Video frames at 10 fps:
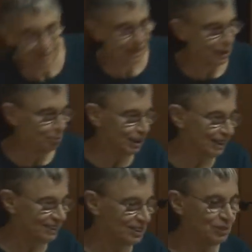
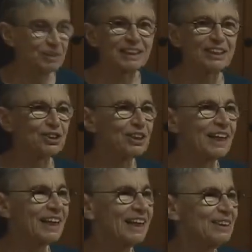subject to tension
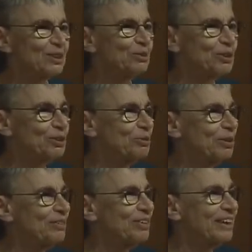headaches, which are
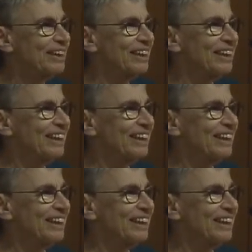one of the